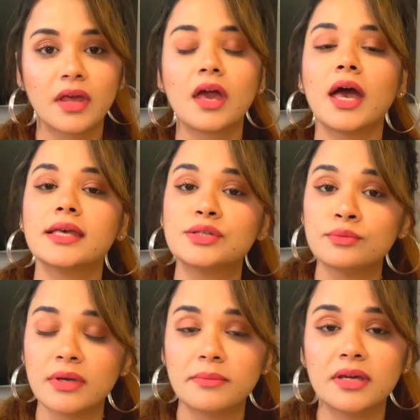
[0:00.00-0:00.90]
As you
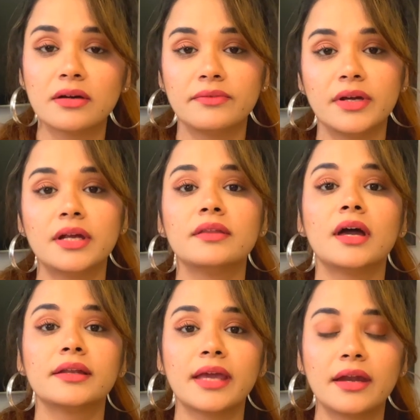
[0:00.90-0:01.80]
may be aware
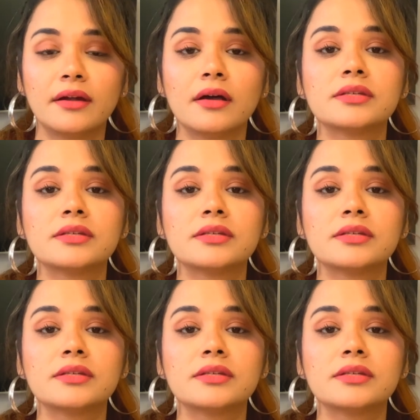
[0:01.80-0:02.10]
that Canada's